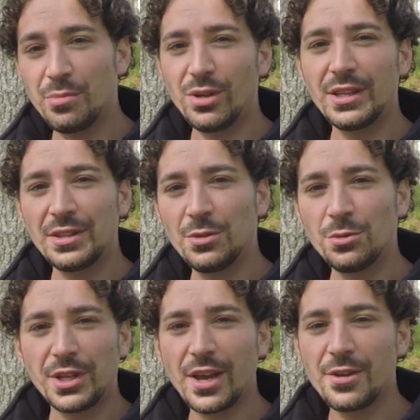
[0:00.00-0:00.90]
pulling the
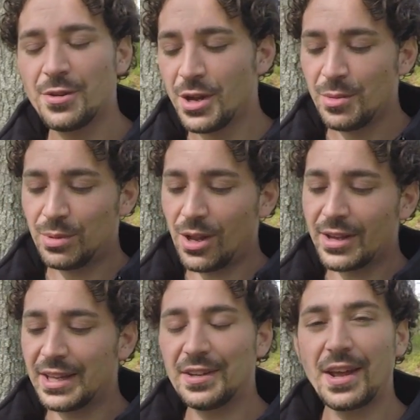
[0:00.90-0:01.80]
audio
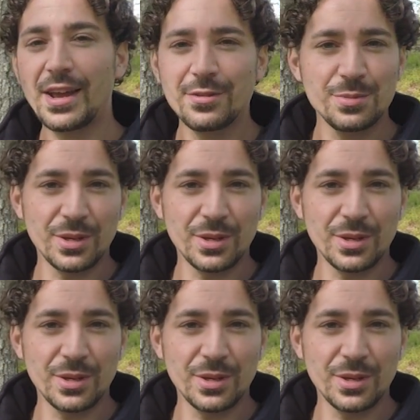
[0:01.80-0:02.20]
plug in and out,